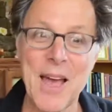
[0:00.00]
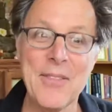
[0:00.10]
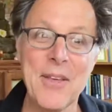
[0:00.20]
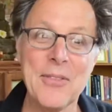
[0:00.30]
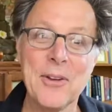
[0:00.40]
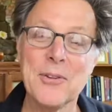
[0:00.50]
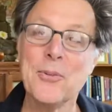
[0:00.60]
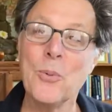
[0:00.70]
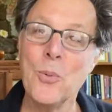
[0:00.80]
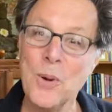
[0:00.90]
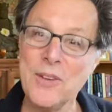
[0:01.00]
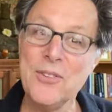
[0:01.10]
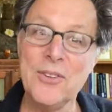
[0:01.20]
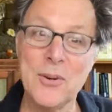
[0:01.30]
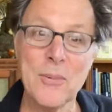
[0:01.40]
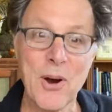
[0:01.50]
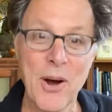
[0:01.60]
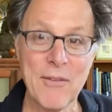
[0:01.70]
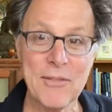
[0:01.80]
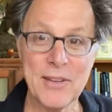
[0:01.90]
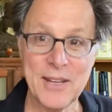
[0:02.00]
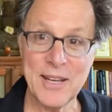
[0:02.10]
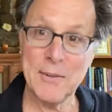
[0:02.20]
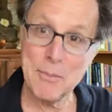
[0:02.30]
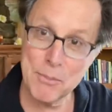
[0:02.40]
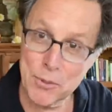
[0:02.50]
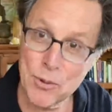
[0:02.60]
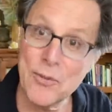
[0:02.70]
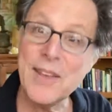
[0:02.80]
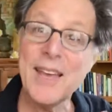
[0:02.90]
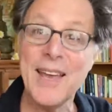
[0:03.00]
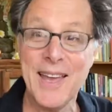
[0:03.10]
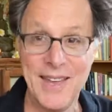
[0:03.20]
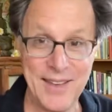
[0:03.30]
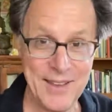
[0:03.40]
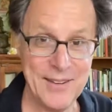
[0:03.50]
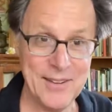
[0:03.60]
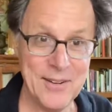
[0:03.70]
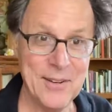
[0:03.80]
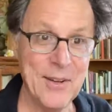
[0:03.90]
and that there's wisdom often in moving ahead